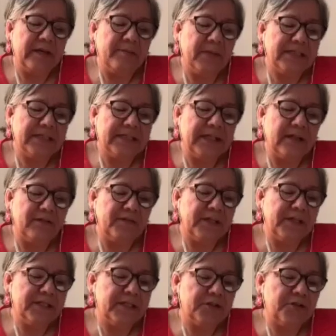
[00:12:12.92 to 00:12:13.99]
must
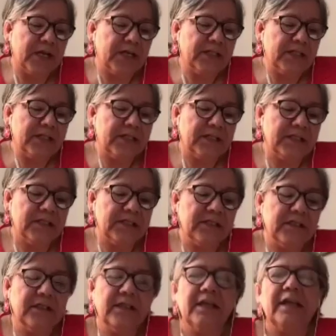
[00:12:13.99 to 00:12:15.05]
self-destruct
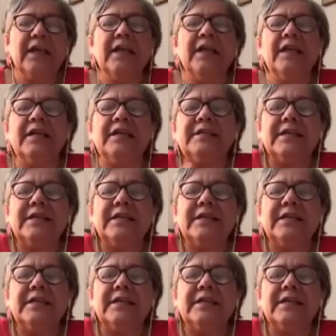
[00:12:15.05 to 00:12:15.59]
in an